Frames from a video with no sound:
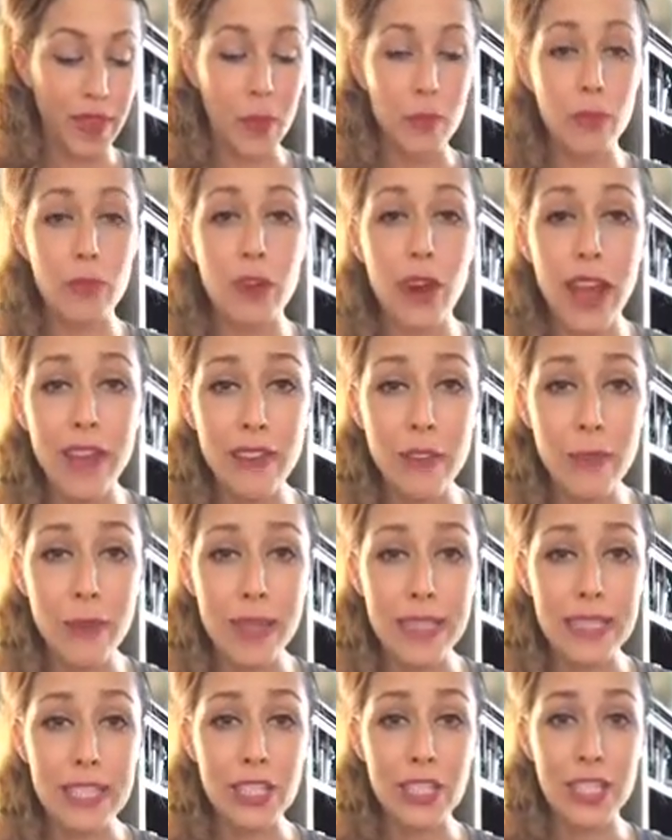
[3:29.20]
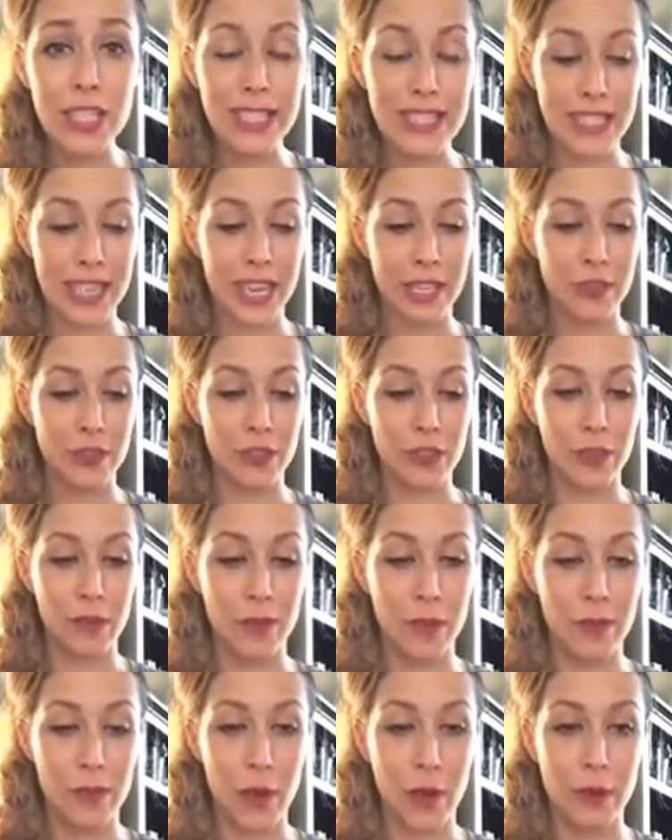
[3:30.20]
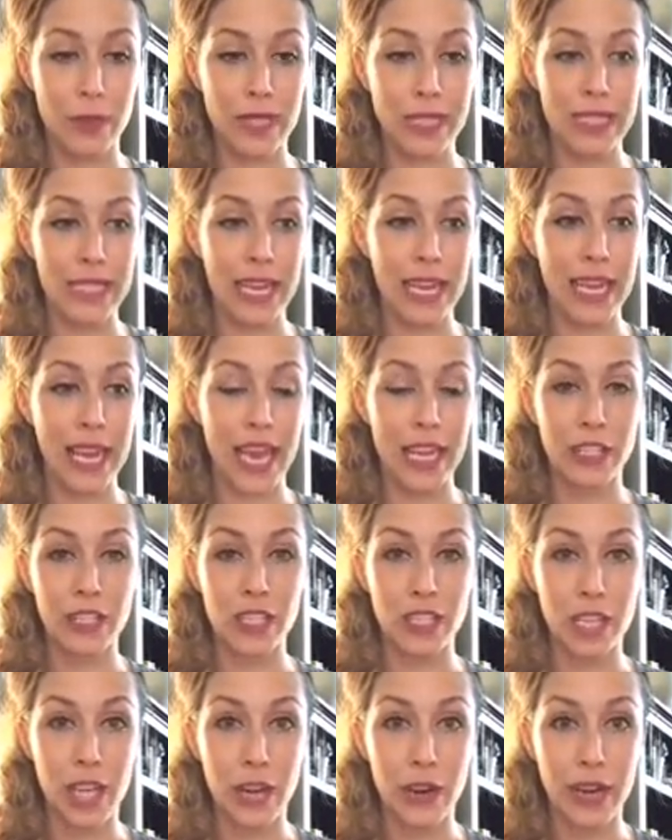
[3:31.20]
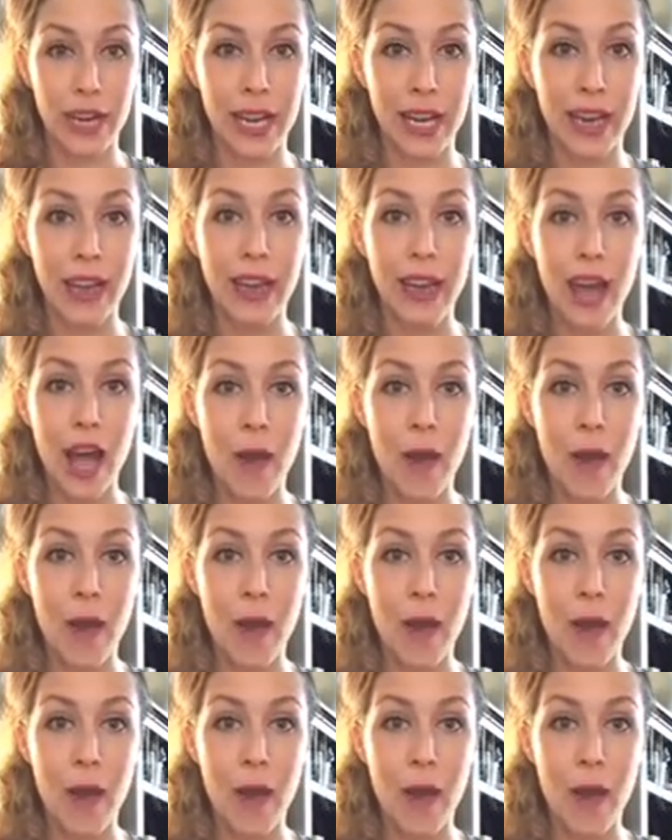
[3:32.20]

private messages, and you should be posting and sharing